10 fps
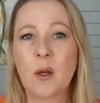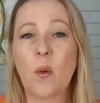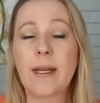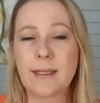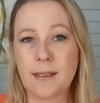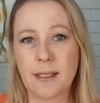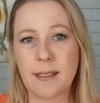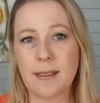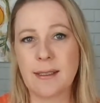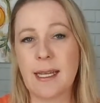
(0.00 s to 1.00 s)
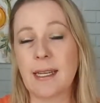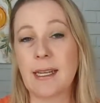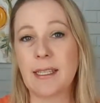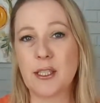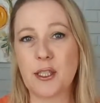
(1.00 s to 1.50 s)
questions and
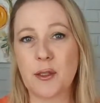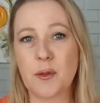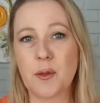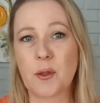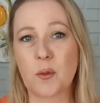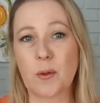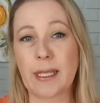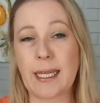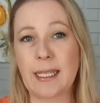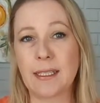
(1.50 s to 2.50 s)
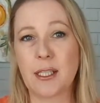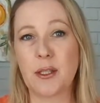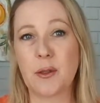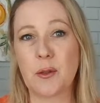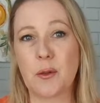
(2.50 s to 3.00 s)
issues relate
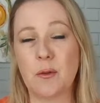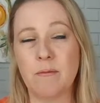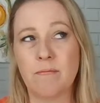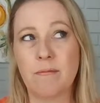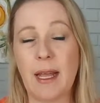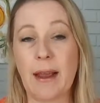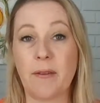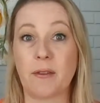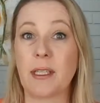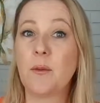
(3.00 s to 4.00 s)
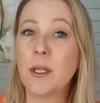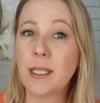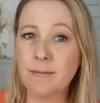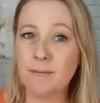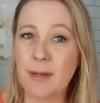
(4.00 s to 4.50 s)
to
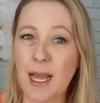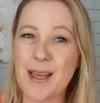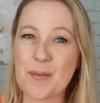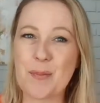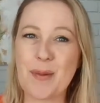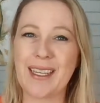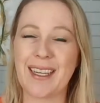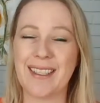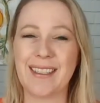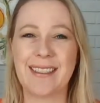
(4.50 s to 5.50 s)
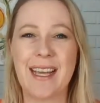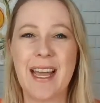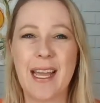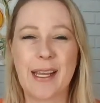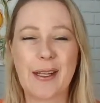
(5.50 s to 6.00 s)
everyone because,
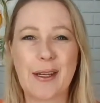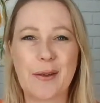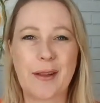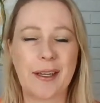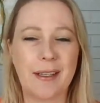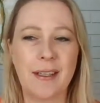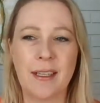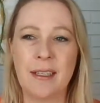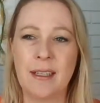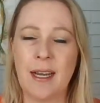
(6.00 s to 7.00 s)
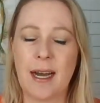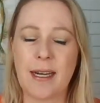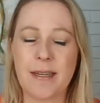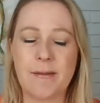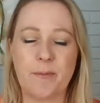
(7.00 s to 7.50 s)
the
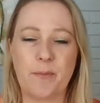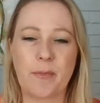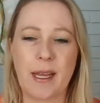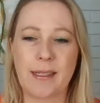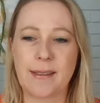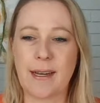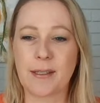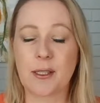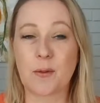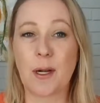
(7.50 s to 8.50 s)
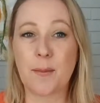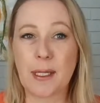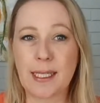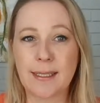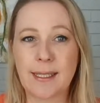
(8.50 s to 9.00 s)
as Dr.
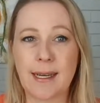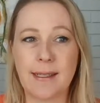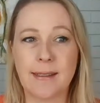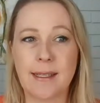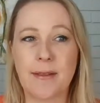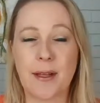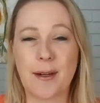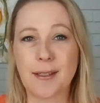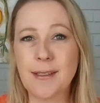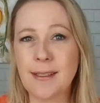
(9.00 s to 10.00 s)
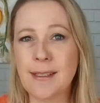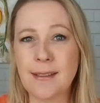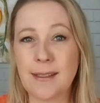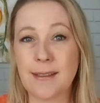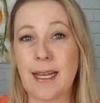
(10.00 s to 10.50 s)
Ramani says, the
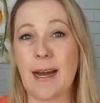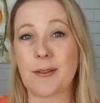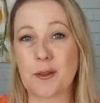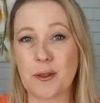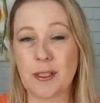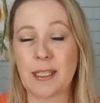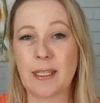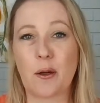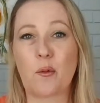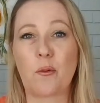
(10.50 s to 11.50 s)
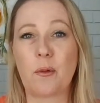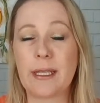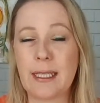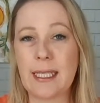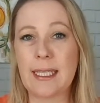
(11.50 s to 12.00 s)
narcissist is actually a
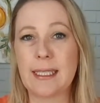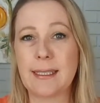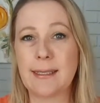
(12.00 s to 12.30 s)
really